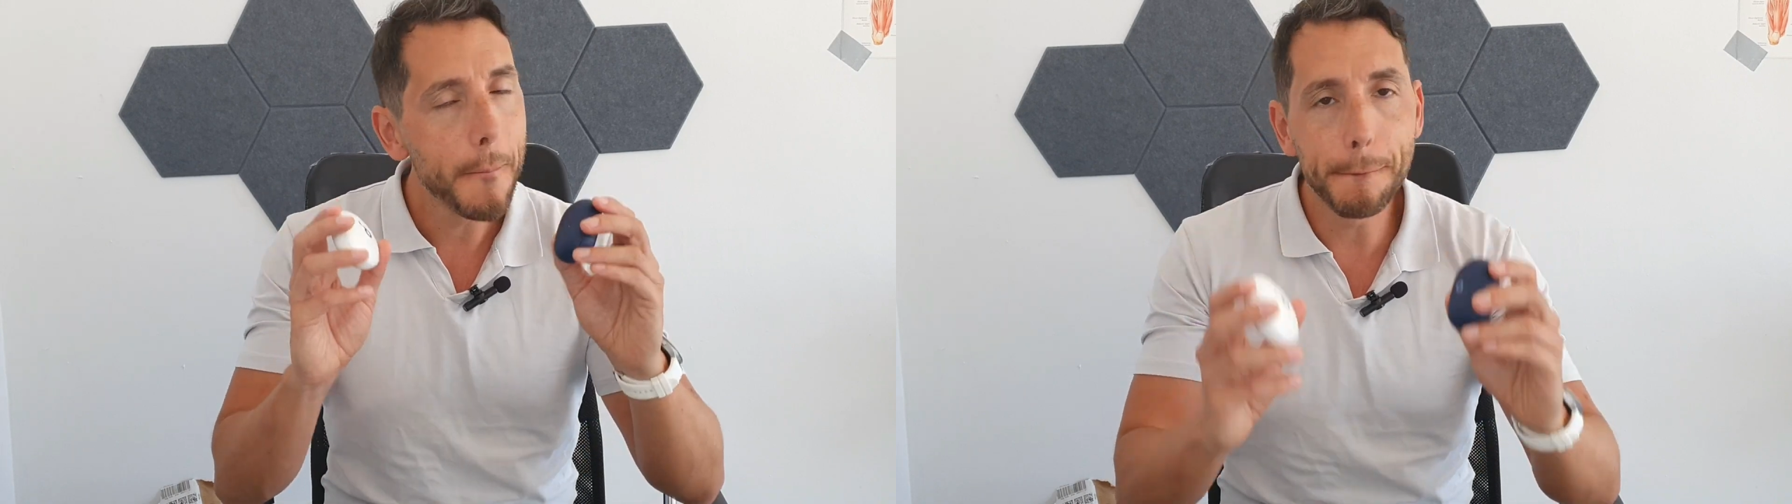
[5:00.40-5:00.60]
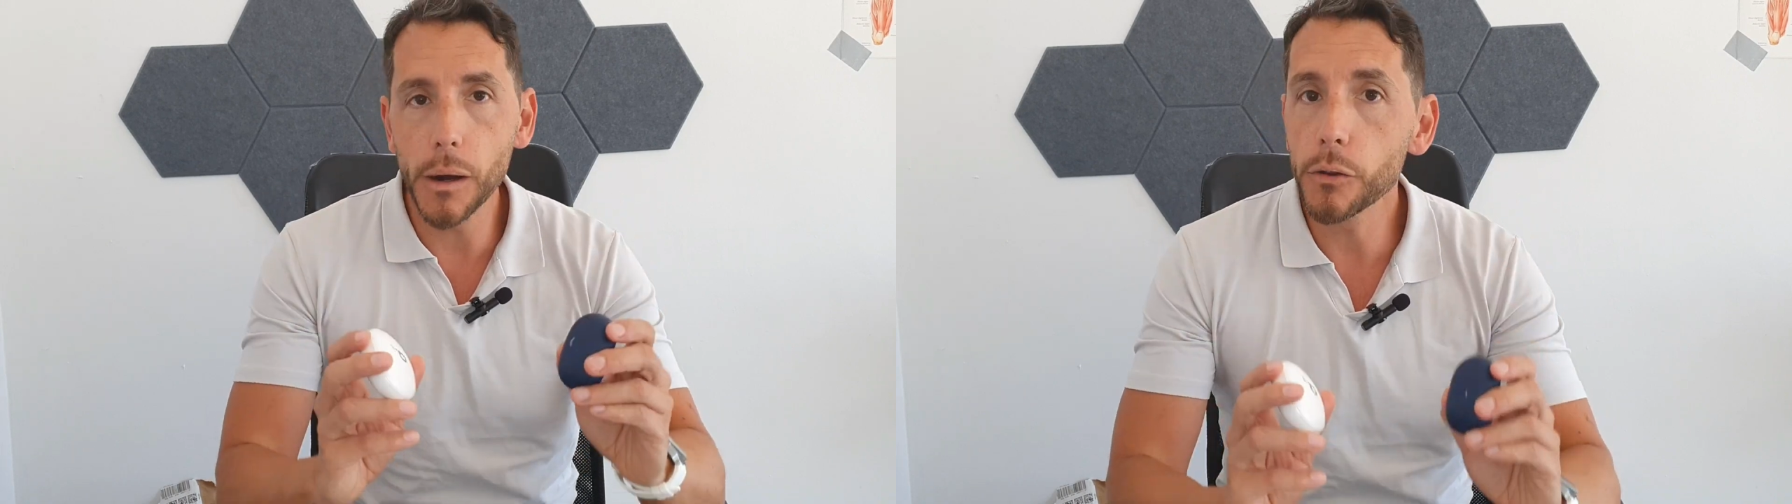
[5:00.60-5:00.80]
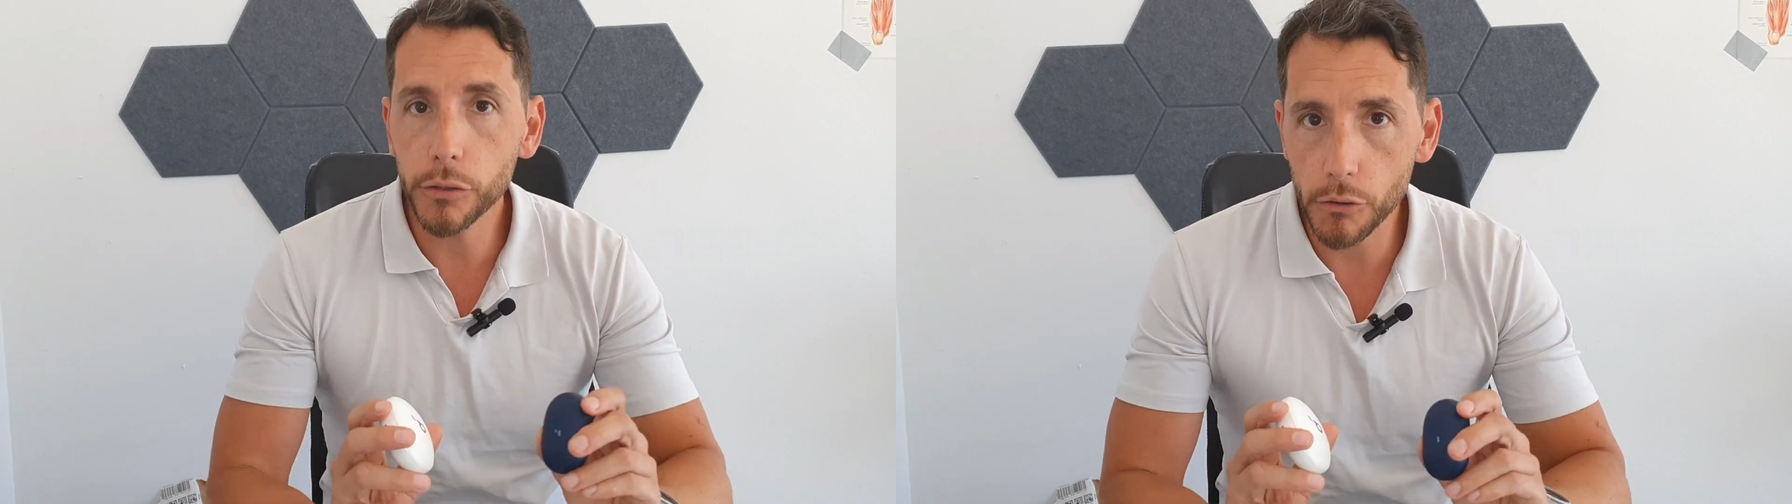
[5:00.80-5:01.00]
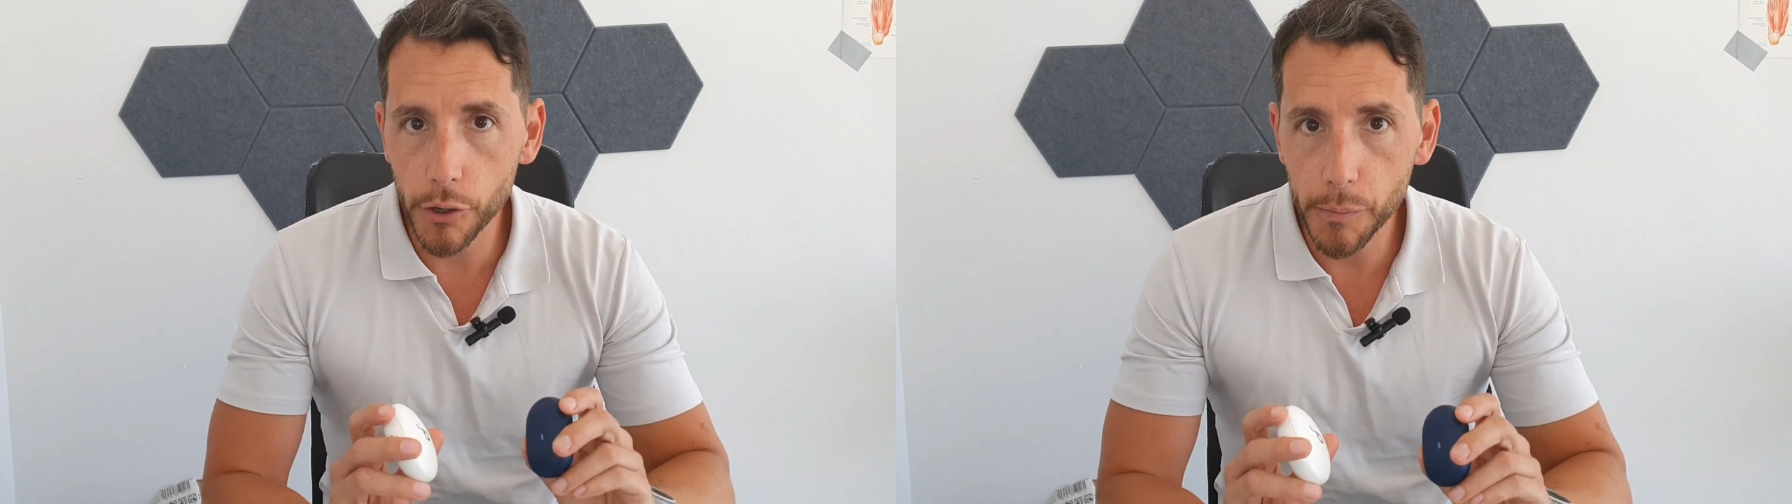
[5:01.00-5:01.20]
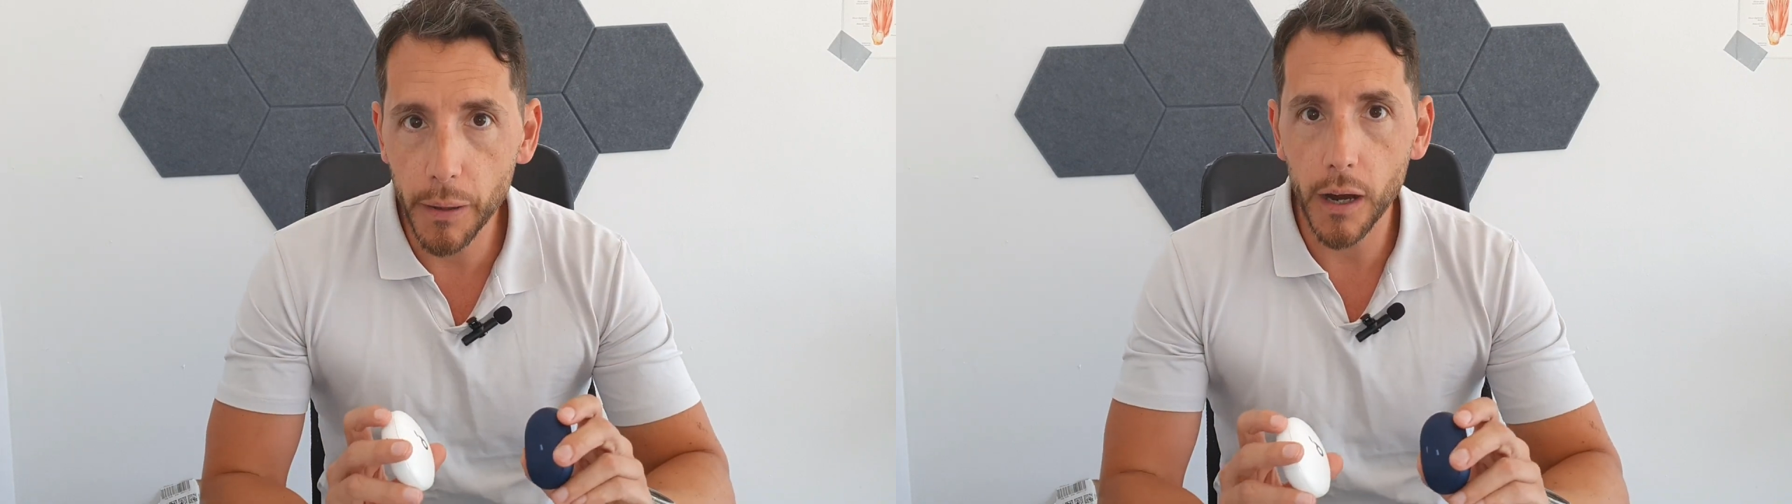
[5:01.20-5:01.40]
both are
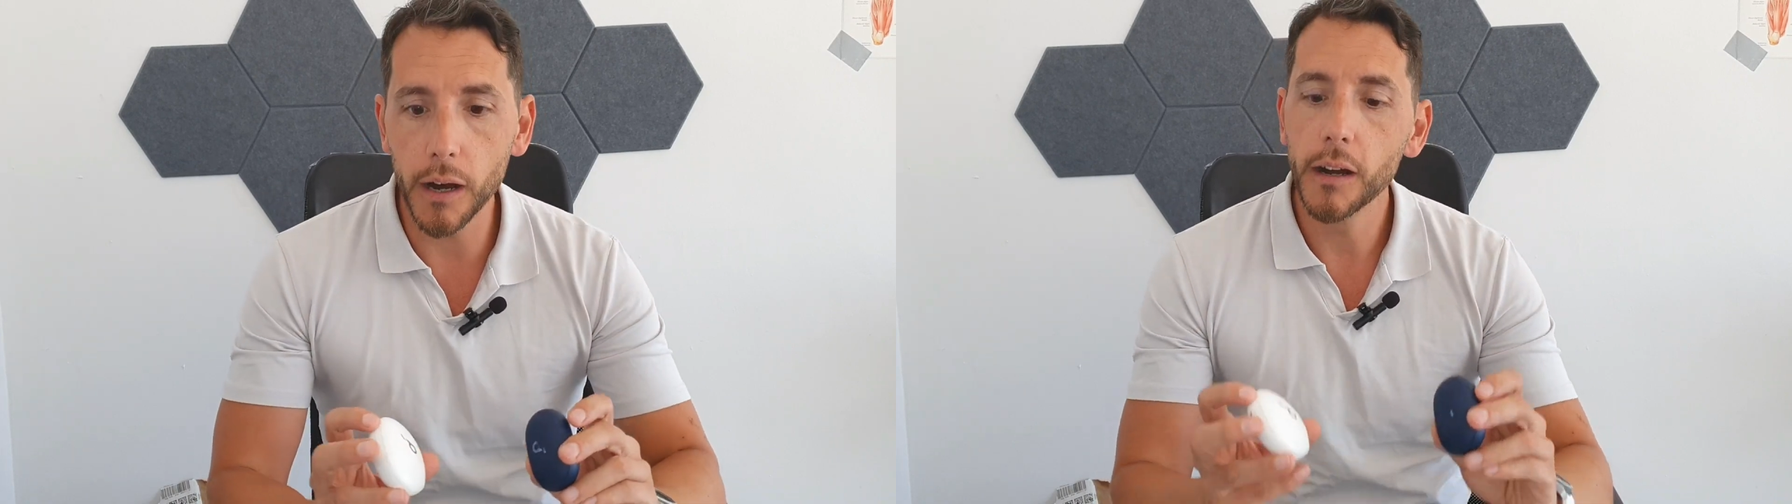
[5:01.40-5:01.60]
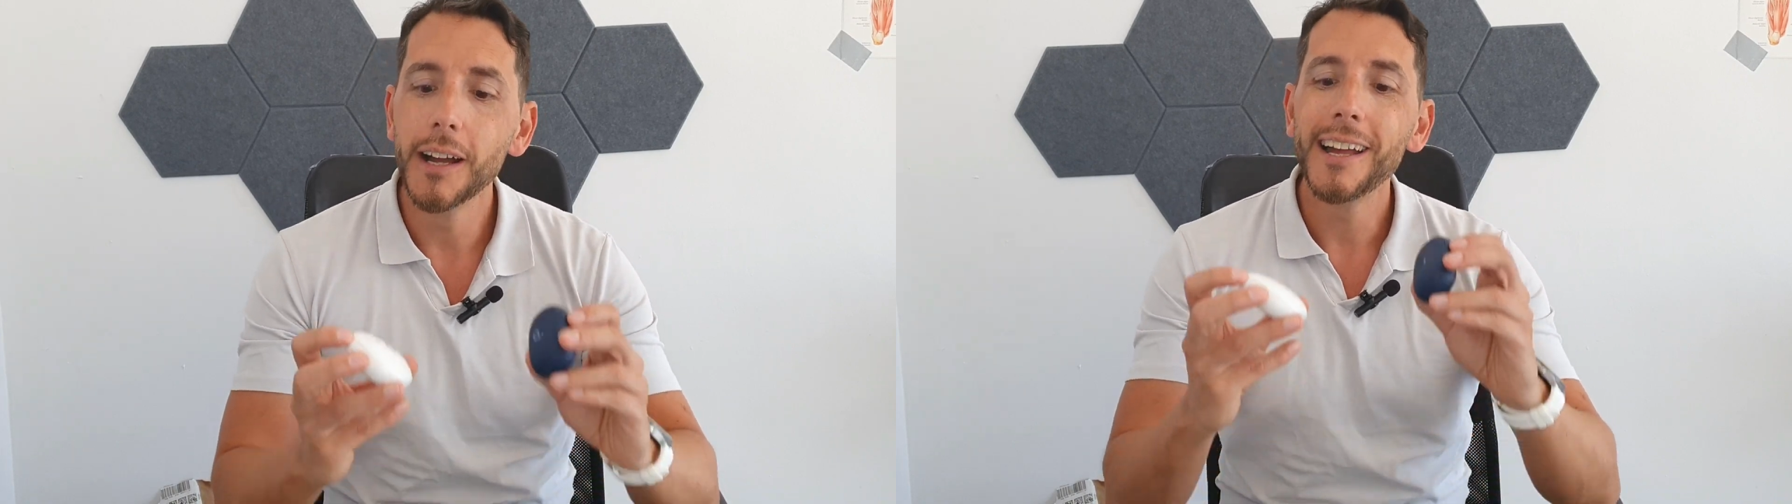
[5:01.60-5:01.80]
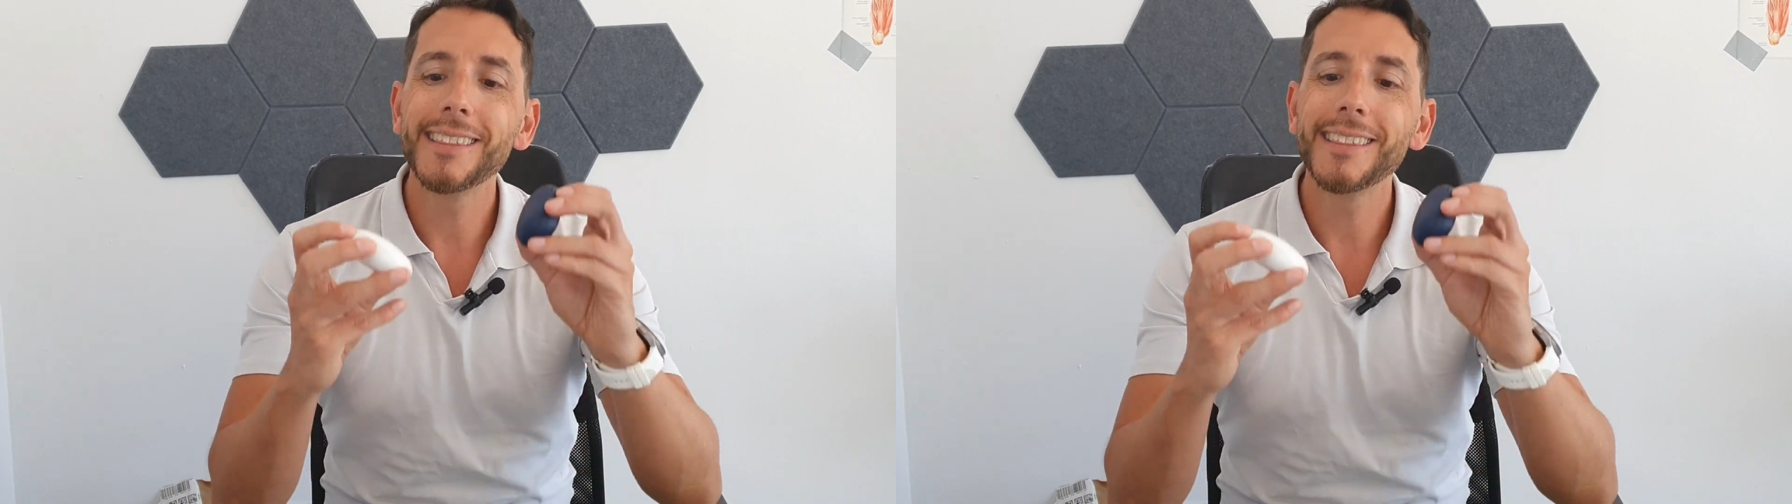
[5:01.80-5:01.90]
on a par.